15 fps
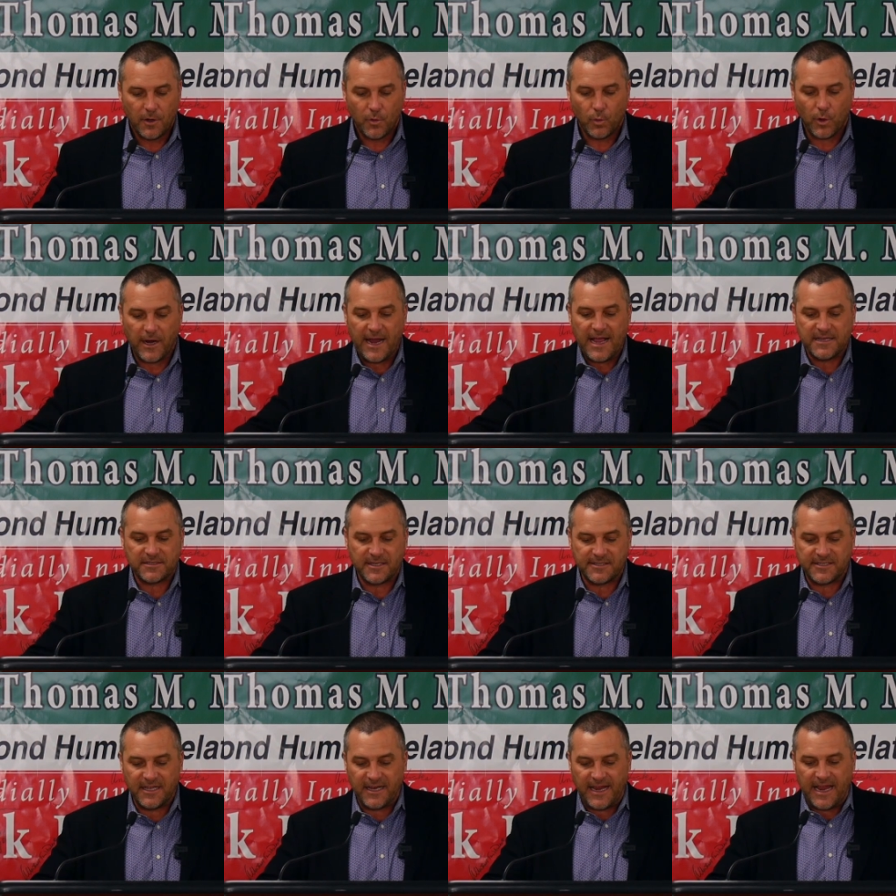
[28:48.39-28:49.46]
Whereas the
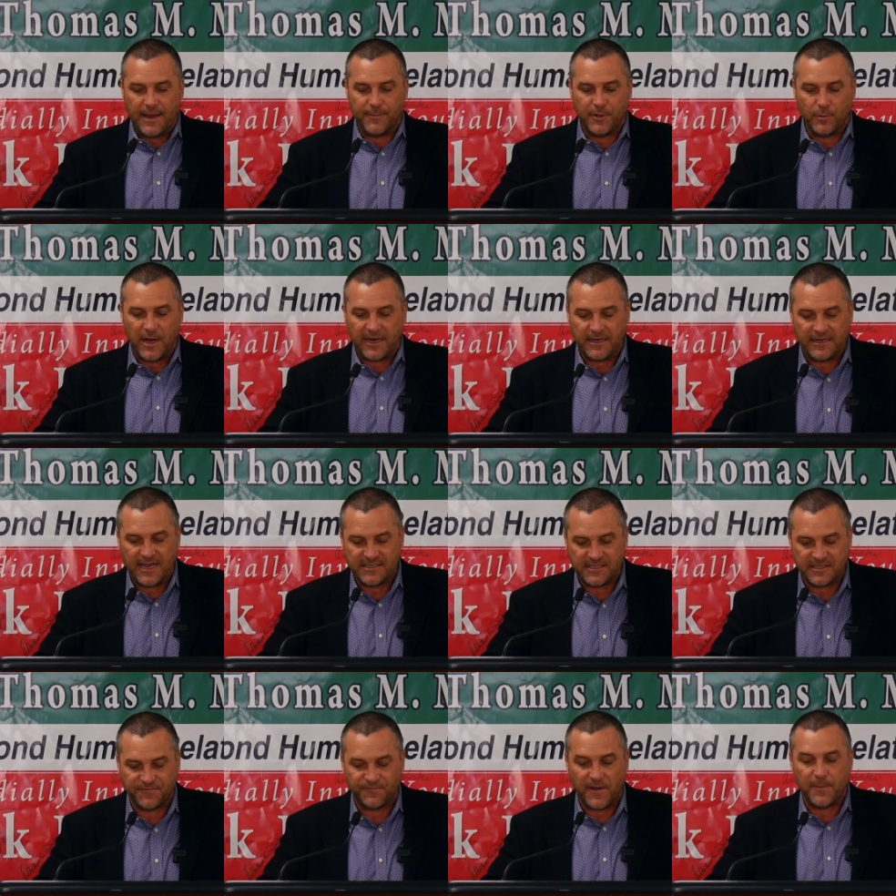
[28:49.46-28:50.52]
City of Hammond
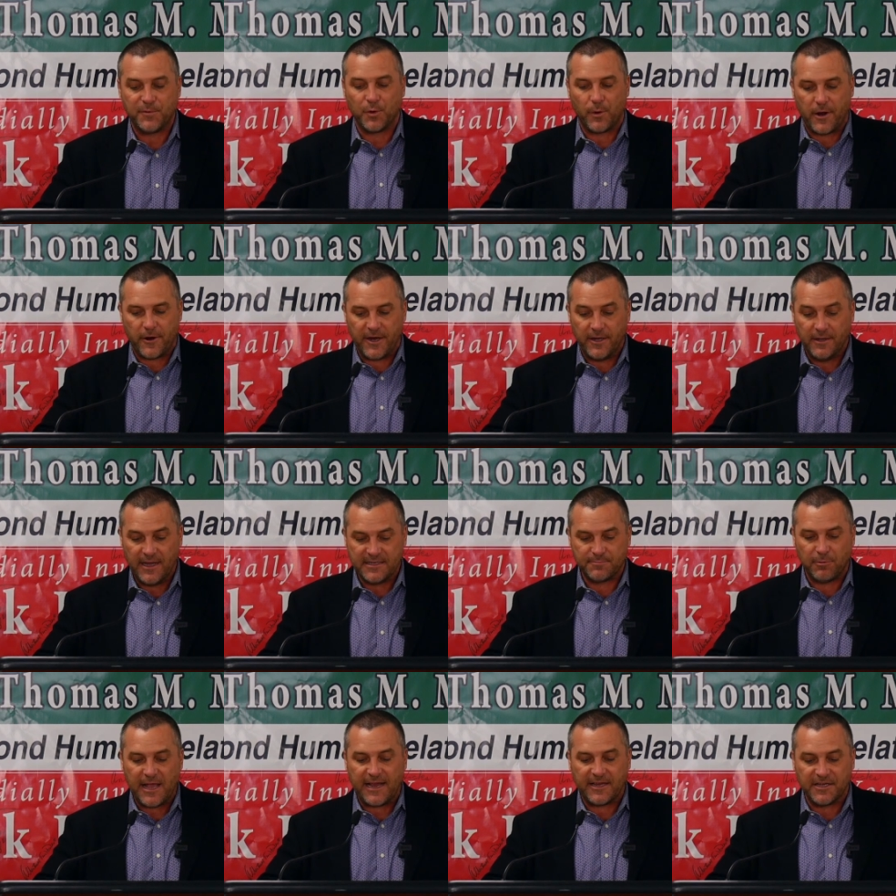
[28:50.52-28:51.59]
recognizes February as
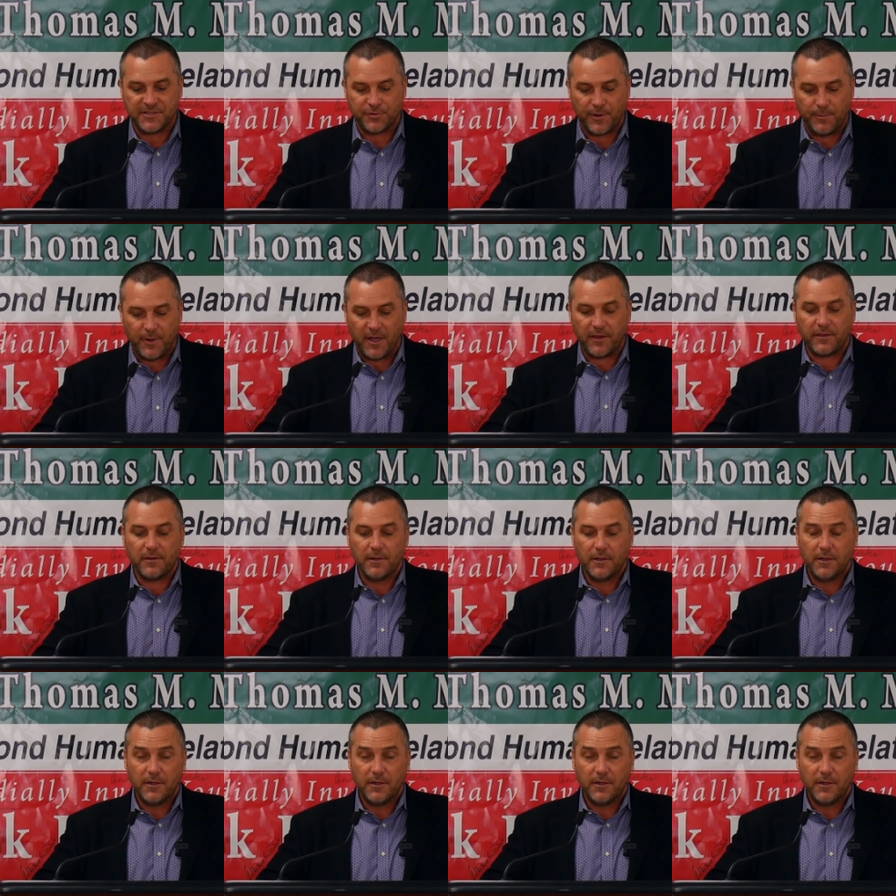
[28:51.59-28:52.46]
Black History Month,